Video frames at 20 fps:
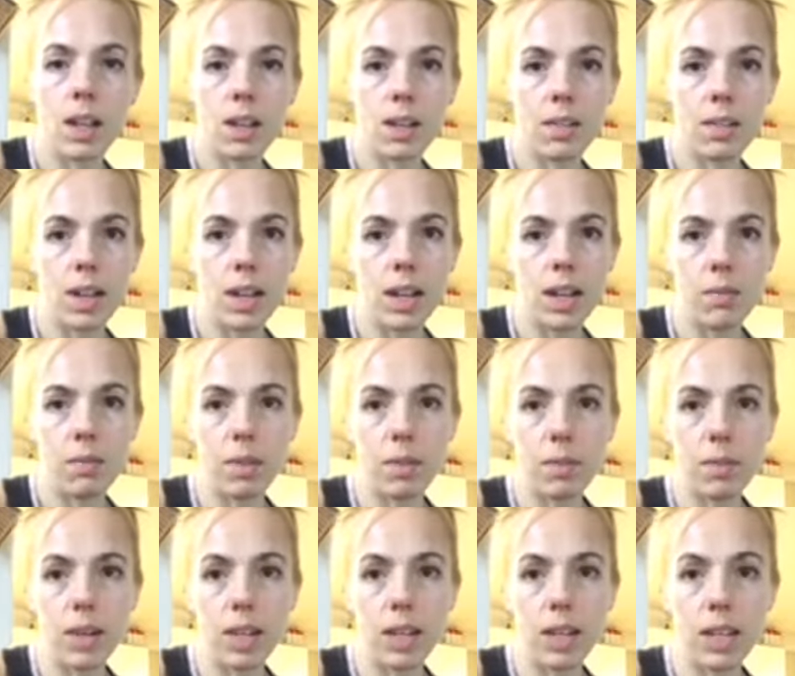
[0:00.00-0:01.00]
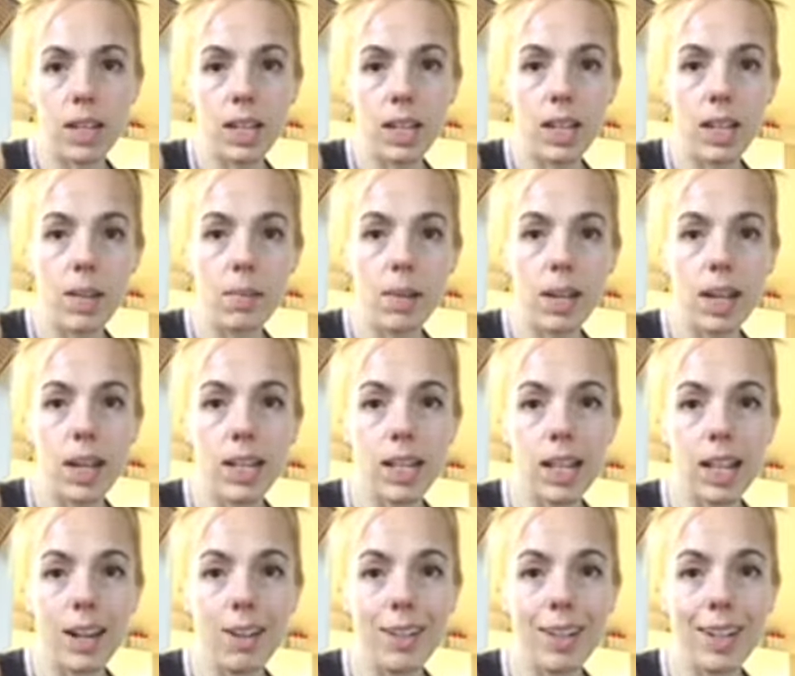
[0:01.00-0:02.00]
right, we're probably going to keep
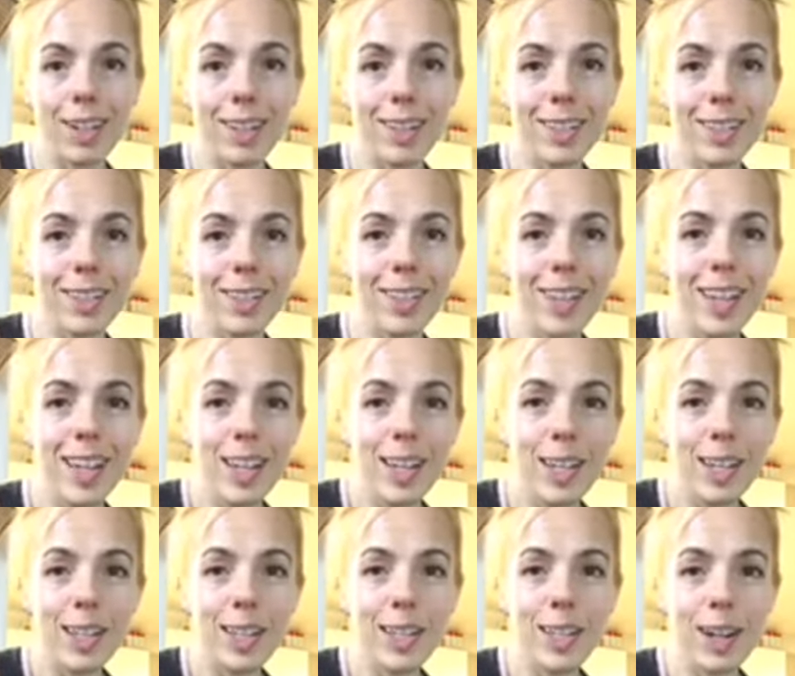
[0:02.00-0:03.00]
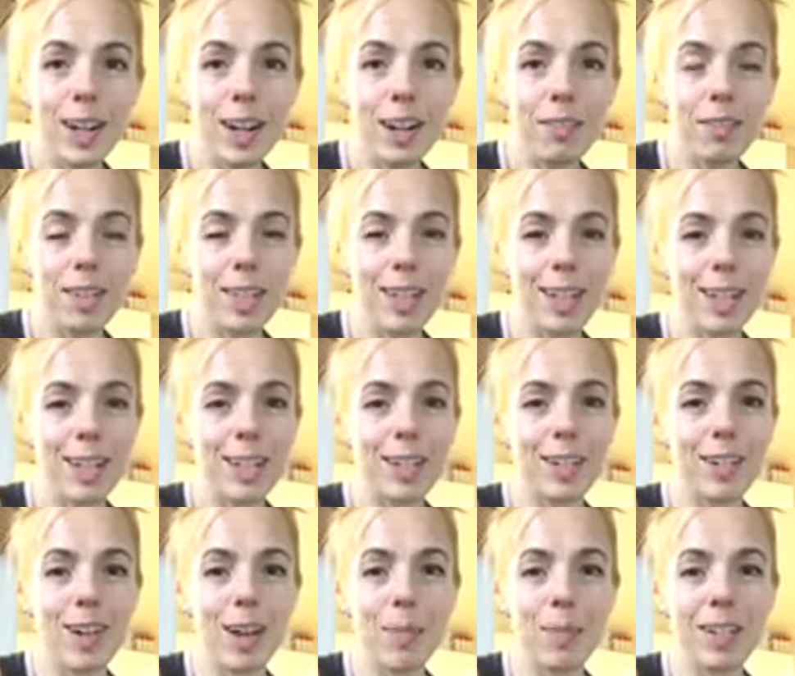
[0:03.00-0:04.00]
cutting out here, so sorry for the
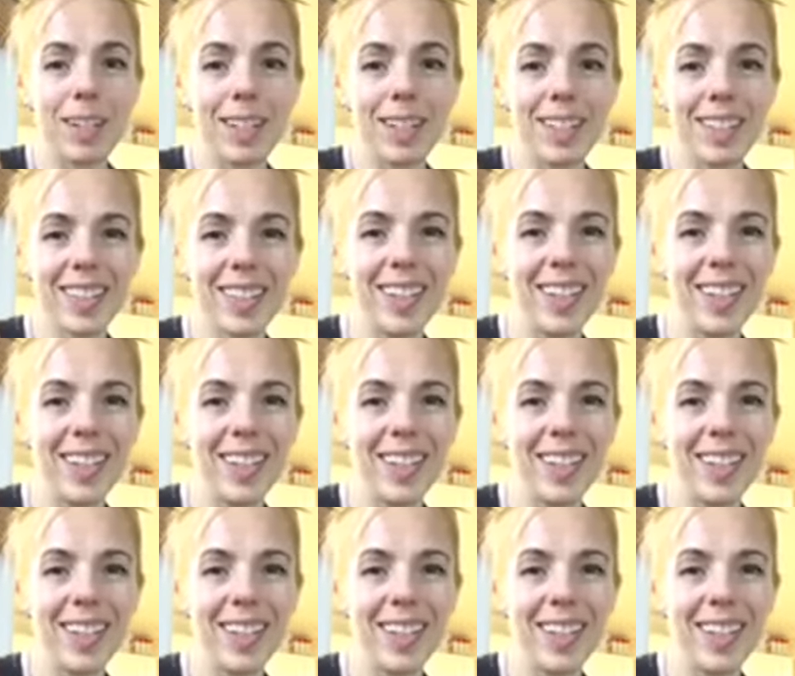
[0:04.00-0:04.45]
interruptions.